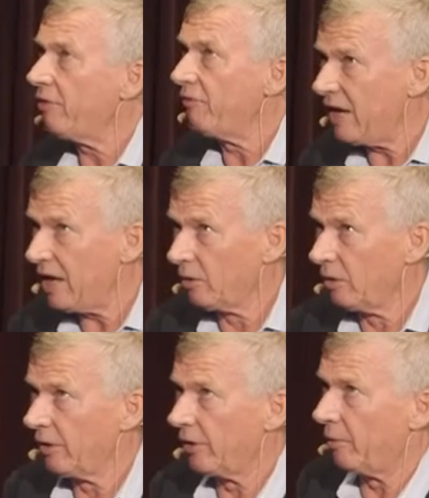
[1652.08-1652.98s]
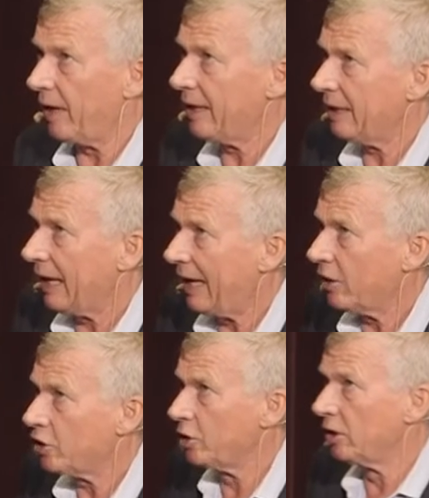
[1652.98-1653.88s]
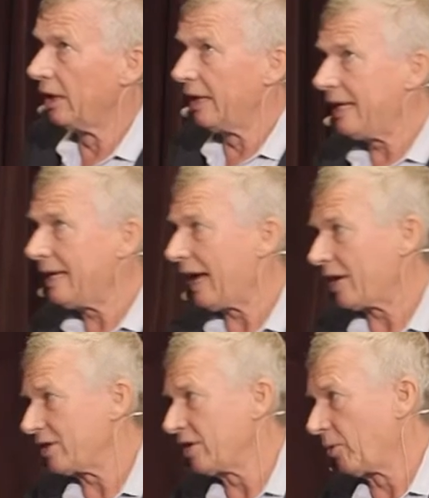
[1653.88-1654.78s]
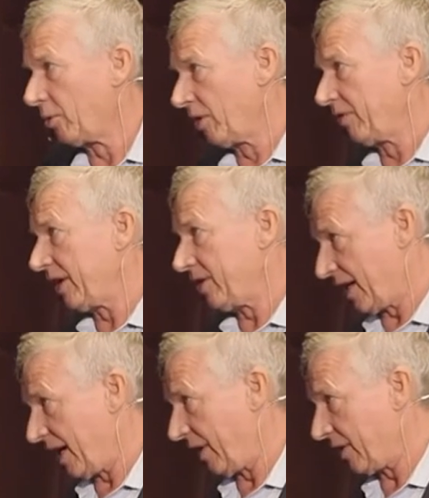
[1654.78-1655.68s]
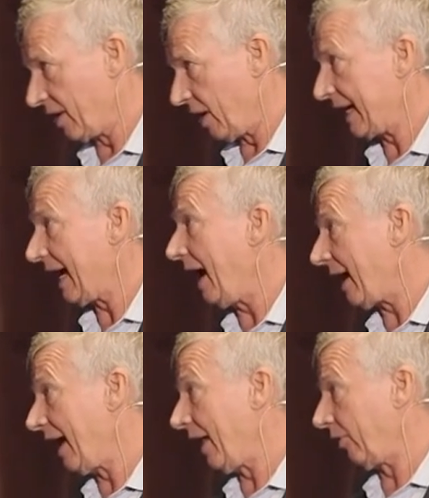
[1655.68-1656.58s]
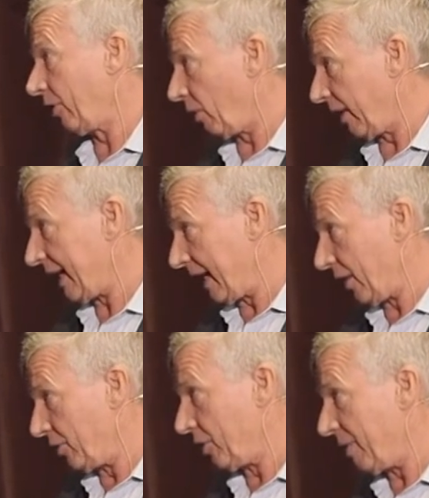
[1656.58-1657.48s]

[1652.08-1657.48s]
feel that the regulator should lead us into all of these areas? I can't answer what are they going to do